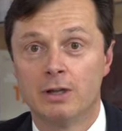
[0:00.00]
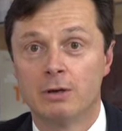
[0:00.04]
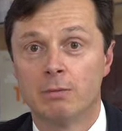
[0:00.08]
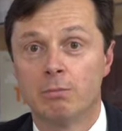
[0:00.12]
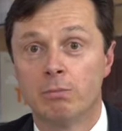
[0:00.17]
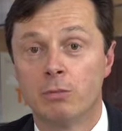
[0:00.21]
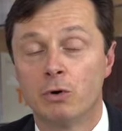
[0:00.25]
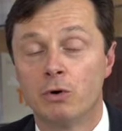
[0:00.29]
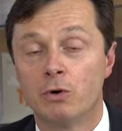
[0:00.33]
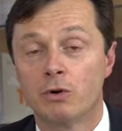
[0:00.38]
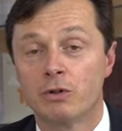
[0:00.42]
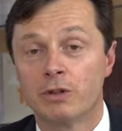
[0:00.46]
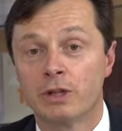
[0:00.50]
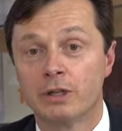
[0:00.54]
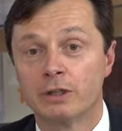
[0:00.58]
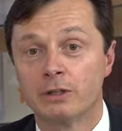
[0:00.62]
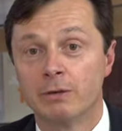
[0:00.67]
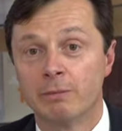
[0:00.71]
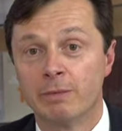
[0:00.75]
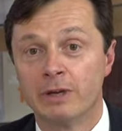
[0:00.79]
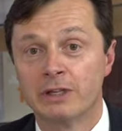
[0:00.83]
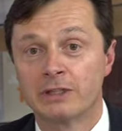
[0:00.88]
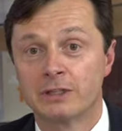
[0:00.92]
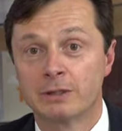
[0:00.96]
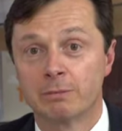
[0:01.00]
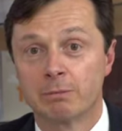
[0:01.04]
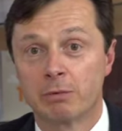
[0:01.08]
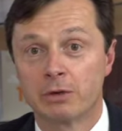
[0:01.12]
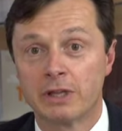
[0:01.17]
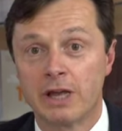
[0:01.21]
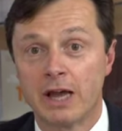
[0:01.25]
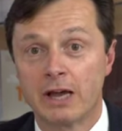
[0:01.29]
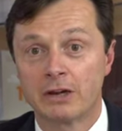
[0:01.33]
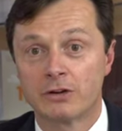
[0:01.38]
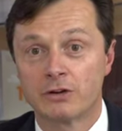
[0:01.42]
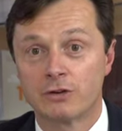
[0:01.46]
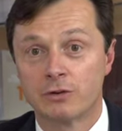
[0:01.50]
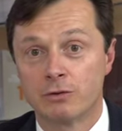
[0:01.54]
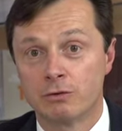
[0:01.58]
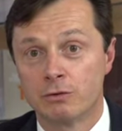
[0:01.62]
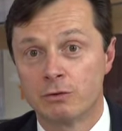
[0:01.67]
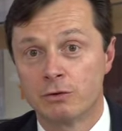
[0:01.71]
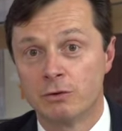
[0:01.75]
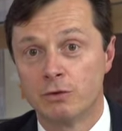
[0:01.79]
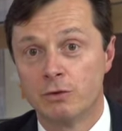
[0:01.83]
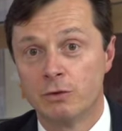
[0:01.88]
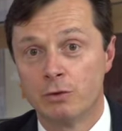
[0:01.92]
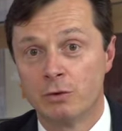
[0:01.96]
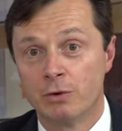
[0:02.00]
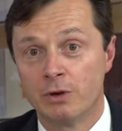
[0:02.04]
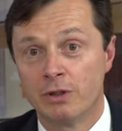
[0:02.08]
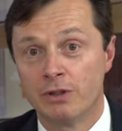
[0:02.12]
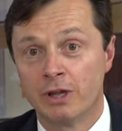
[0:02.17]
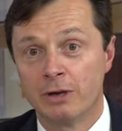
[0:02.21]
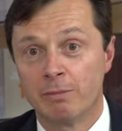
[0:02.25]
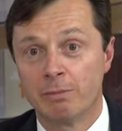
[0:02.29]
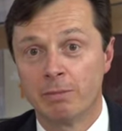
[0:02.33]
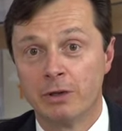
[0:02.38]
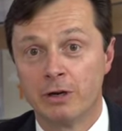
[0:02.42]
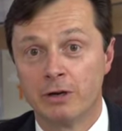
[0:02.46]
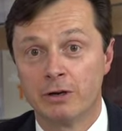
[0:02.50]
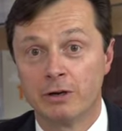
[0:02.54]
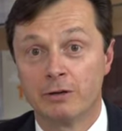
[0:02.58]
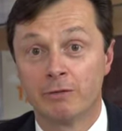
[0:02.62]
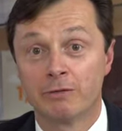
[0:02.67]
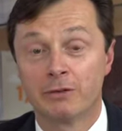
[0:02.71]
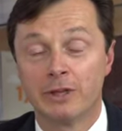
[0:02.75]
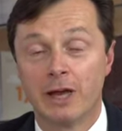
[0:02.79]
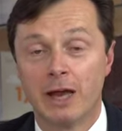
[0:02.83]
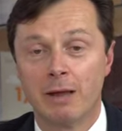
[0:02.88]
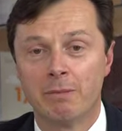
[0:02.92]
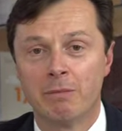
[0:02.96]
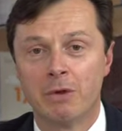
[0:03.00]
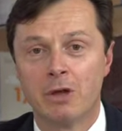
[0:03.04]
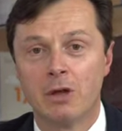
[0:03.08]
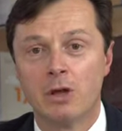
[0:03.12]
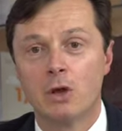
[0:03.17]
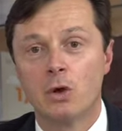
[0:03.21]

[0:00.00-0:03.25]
more than domestic production during that period of time,